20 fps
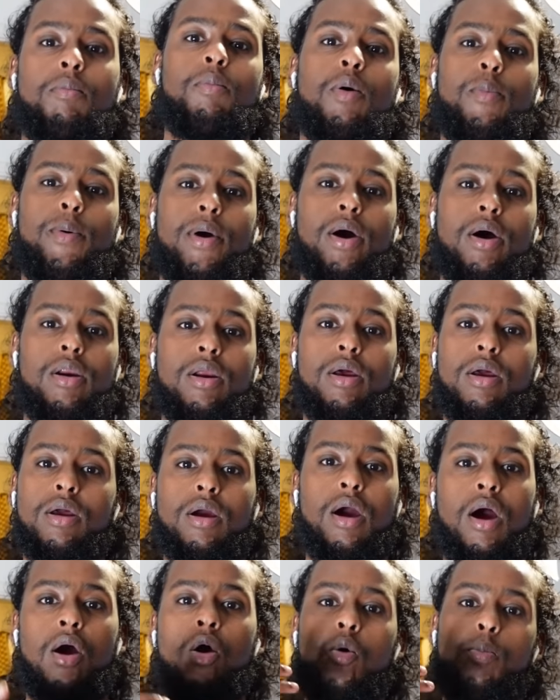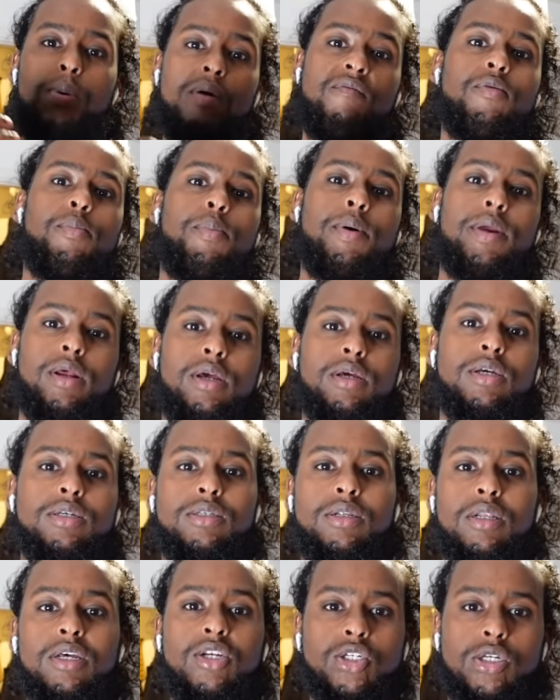Mubarak. I hope everybody
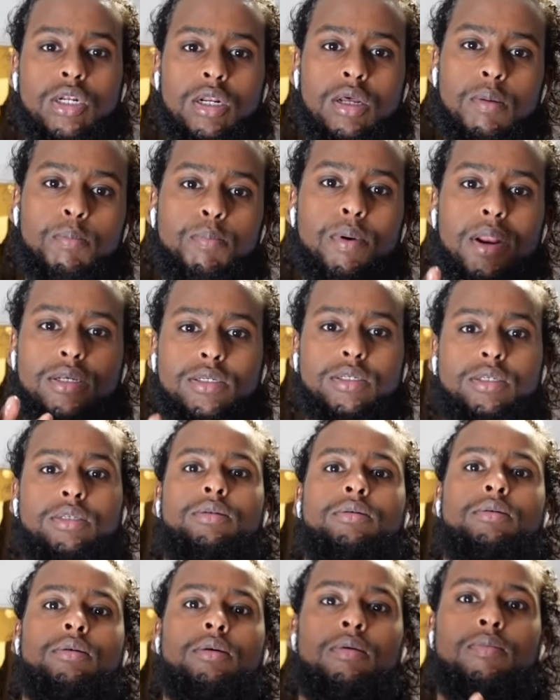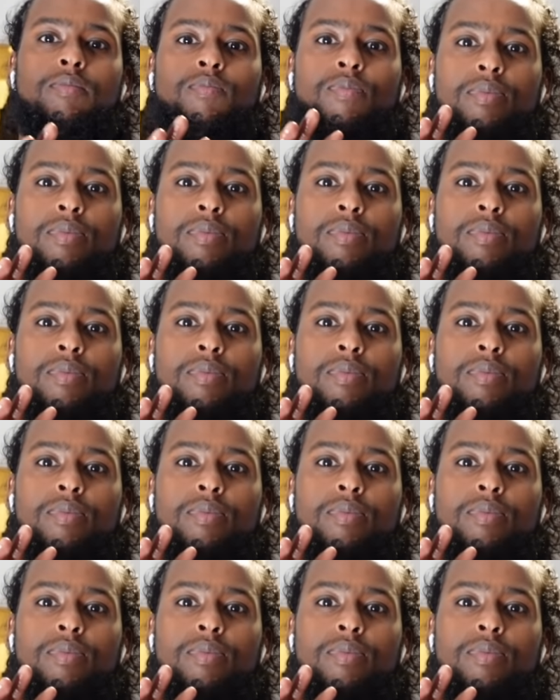is literally blessed.